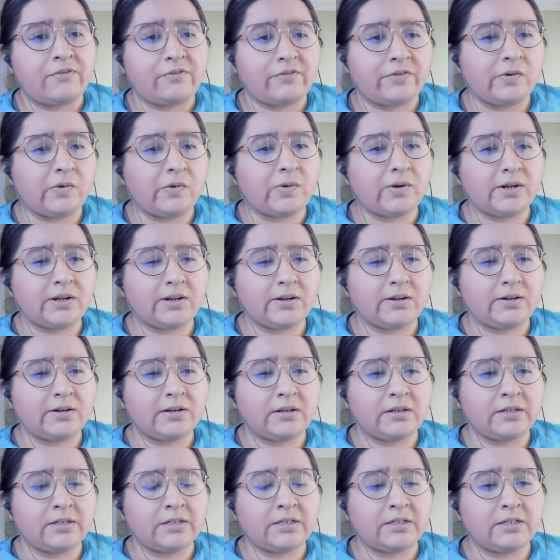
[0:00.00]
for
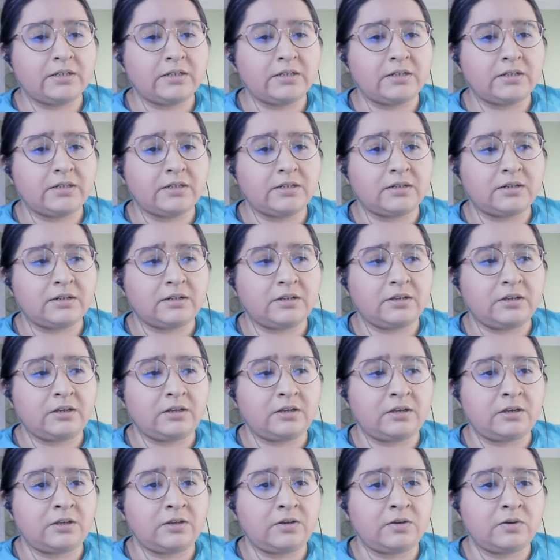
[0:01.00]

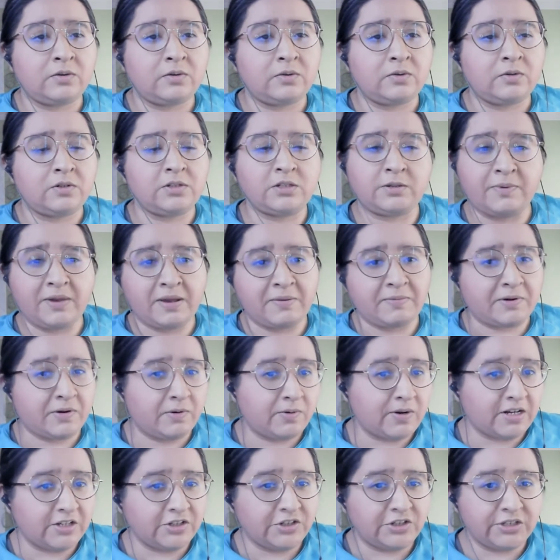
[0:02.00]
you to be able
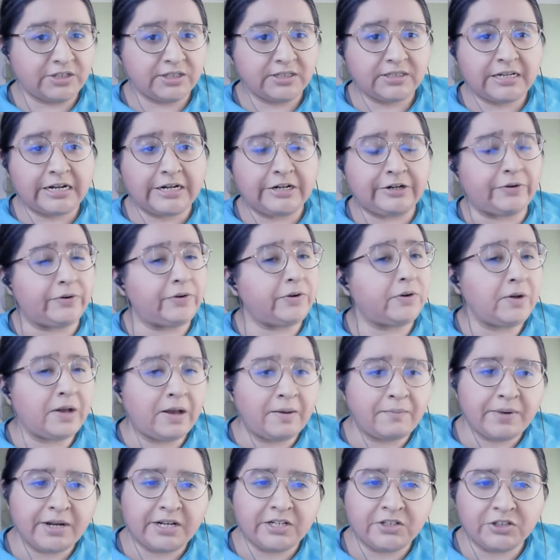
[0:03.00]
to watch this. I don't know
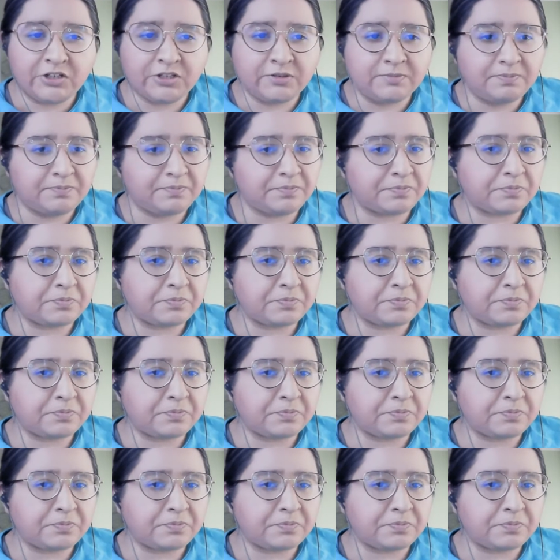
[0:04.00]
how much,